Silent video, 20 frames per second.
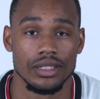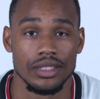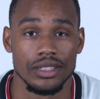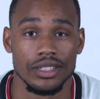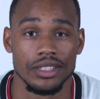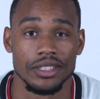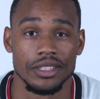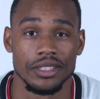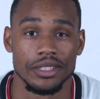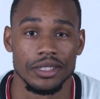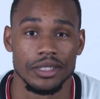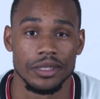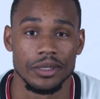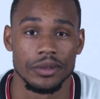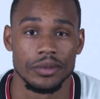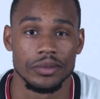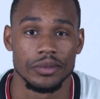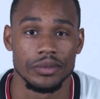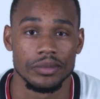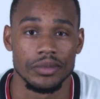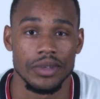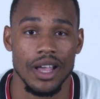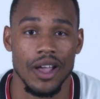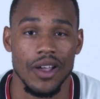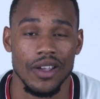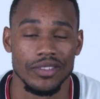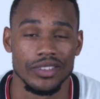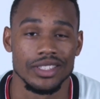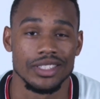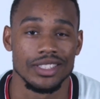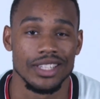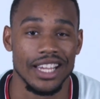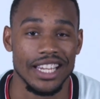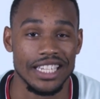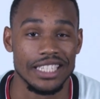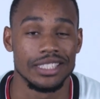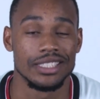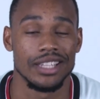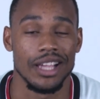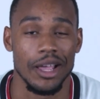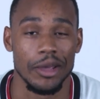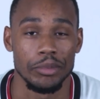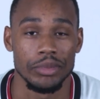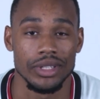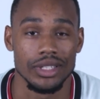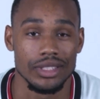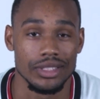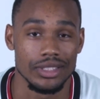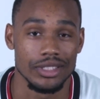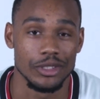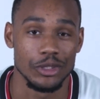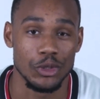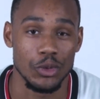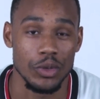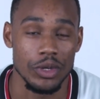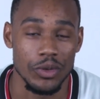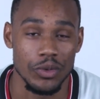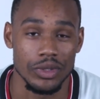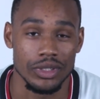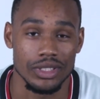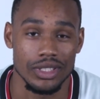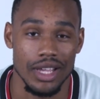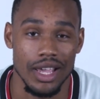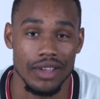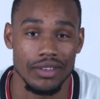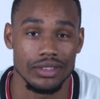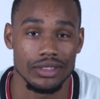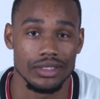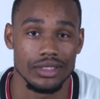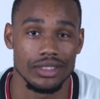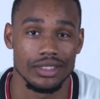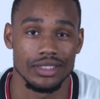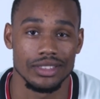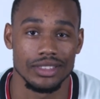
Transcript: I have to say Eastside Peasy or 21 Savage.